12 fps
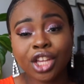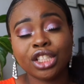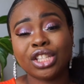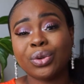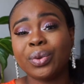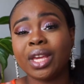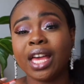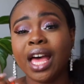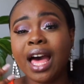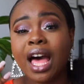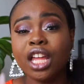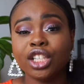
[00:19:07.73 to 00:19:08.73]
so we could
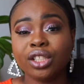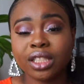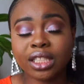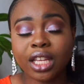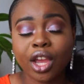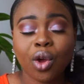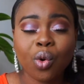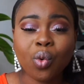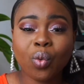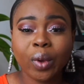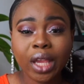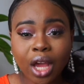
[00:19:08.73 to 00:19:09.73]
understand
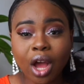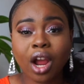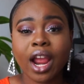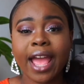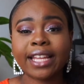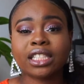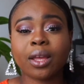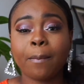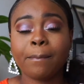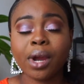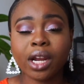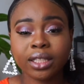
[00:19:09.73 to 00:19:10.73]
who we are as a
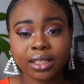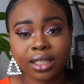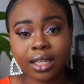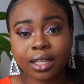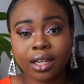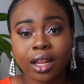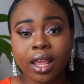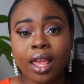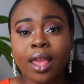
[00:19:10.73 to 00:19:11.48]
person